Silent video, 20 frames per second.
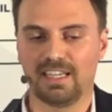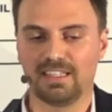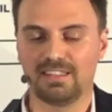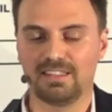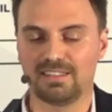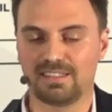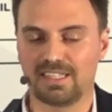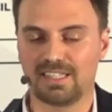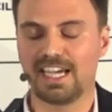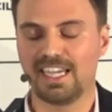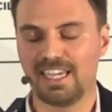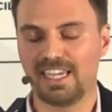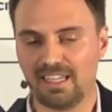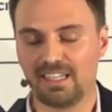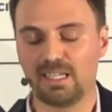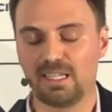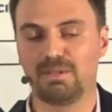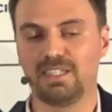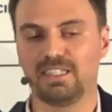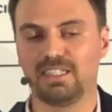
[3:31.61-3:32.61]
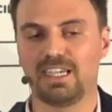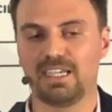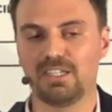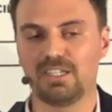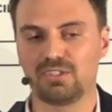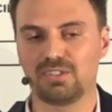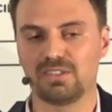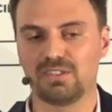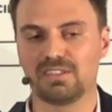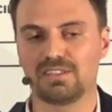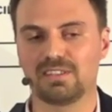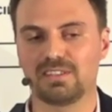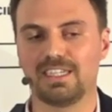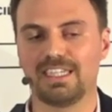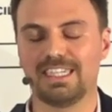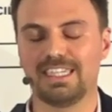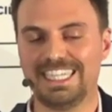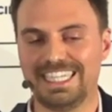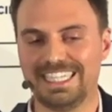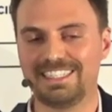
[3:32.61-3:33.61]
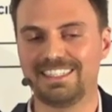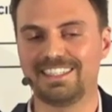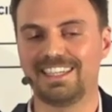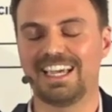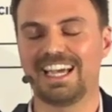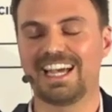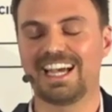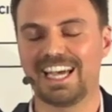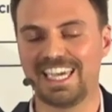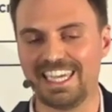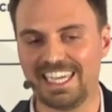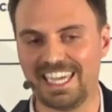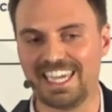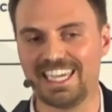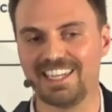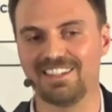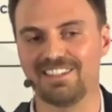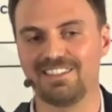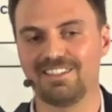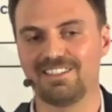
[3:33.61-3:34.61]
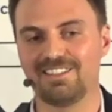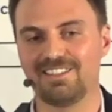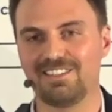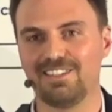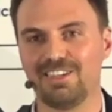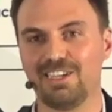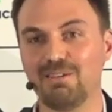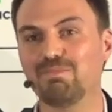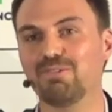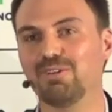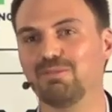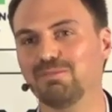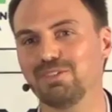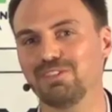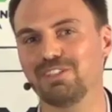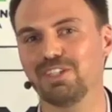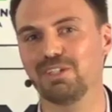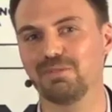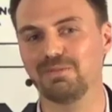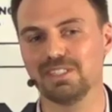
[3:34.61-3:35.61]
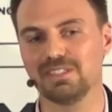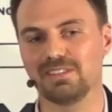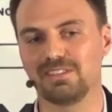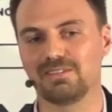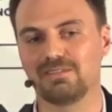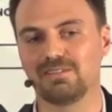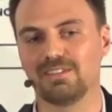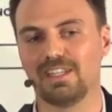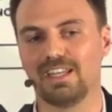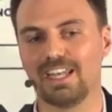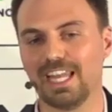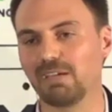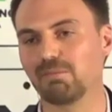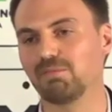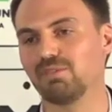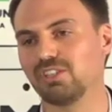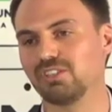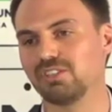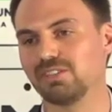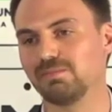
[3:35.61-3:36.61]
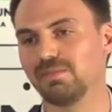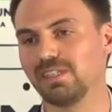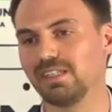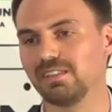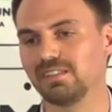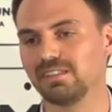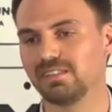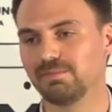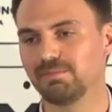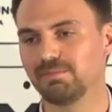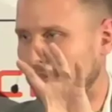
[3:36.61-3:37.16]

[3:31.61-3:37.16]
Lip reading: these high-end applications need high-end input materials like precious metals.